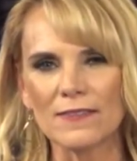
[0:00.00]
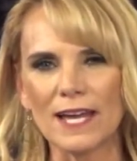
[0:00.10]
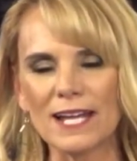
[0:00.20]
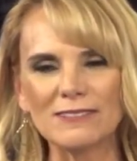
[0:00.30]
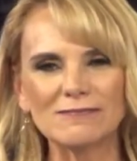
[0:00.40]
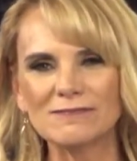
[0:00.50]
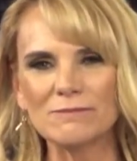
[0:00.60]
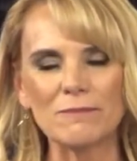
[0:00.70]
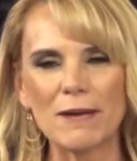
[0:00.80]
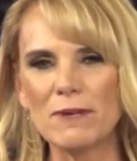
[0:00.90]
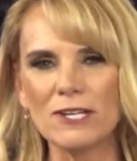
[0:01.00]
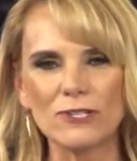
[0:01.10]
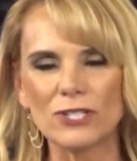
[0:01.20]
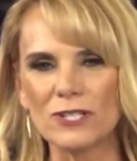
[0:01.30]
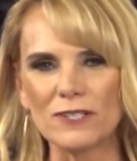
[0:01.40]
that maybe
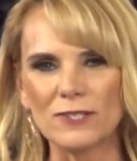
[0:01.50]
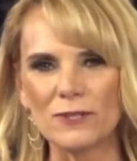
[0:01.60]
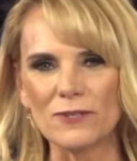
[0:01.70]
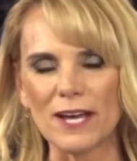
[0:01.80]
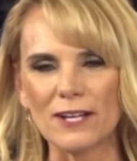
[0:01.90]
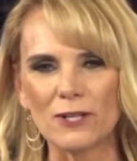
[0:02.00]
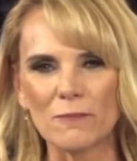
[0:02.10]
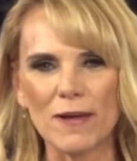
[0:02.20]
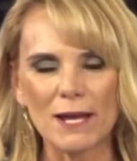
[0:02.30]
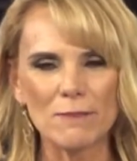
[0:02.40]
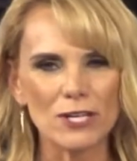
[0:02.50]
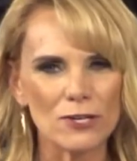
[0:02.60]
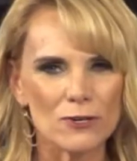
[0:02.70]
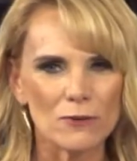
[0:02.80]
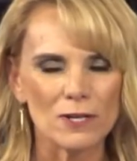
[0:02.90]
you shouldn't do that, or maybe
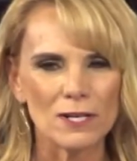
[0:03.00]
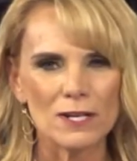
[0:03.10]
you,